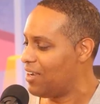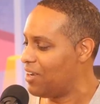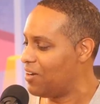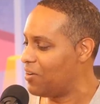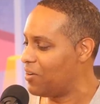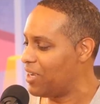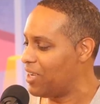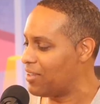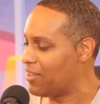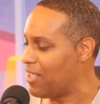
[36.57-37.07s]
you
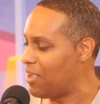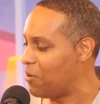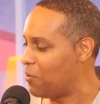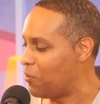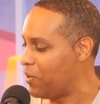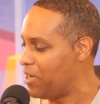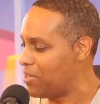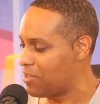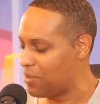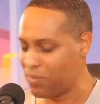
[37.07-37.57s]
don't get that
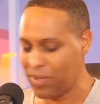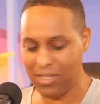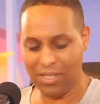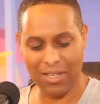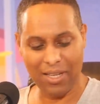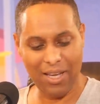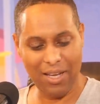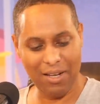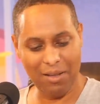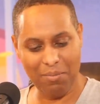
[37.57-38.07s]
weasel, but
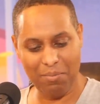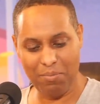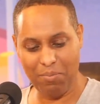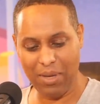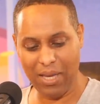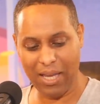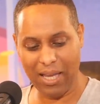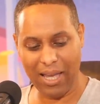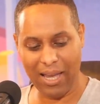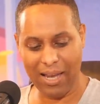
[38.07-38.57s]
you get a
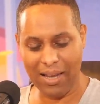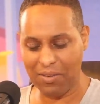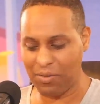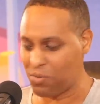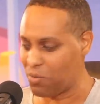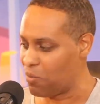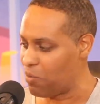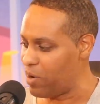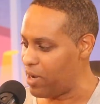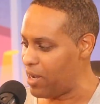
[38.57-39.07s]
big ass
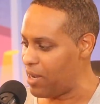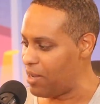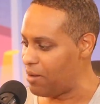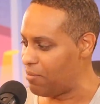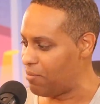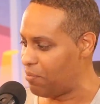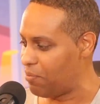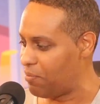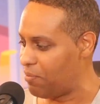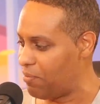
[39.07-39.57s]

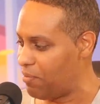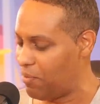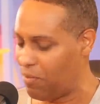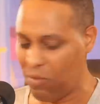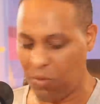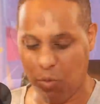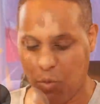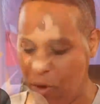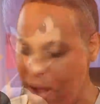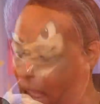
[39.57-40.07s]
red
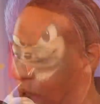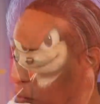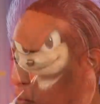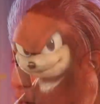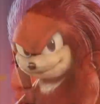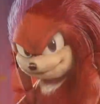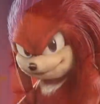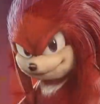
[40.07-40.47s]
rat with a